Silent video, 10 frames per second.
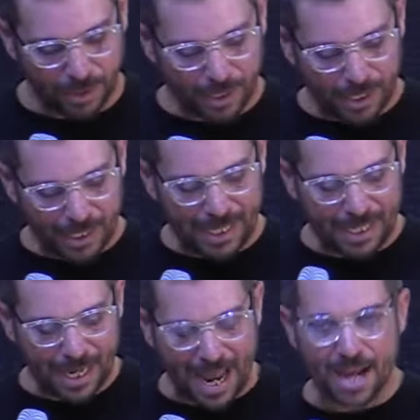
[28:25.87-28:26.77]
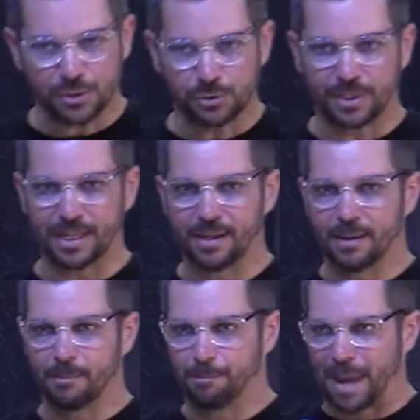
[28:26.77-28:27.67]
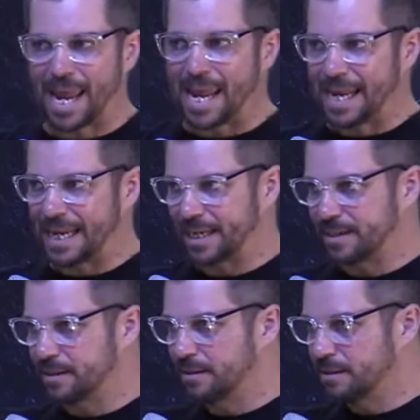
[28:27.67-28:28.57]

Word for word: He actually paid